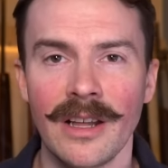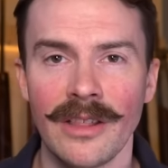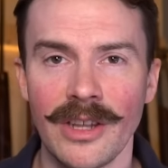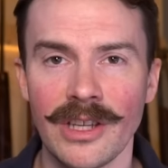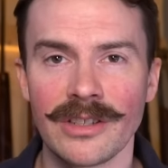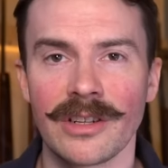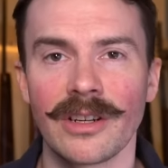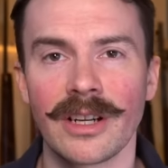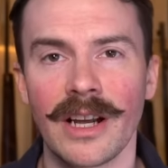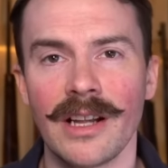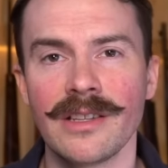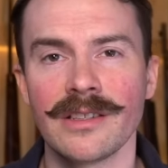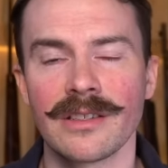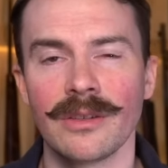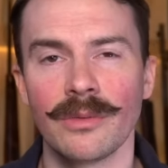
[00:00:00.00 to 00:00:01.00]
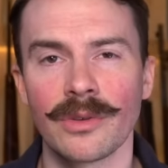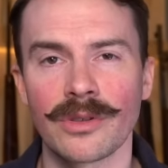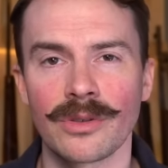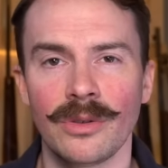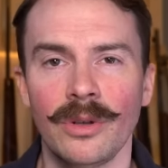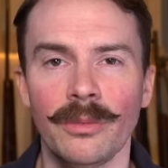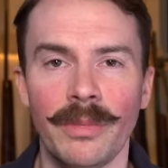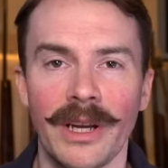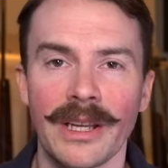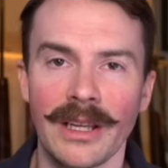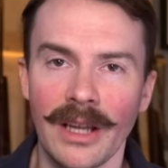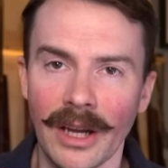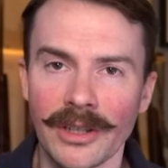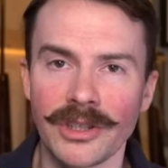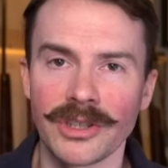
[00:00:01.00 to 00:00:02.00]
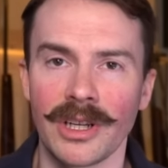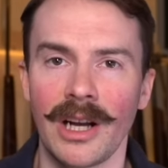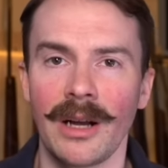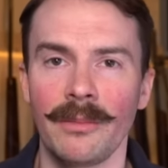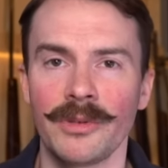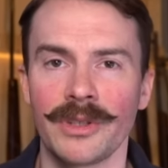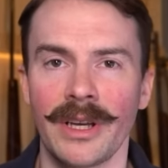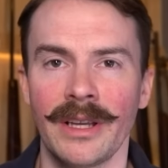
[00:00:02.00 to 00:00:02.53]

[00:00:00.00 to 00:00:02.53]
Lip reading: These are guns that were sold by gun shops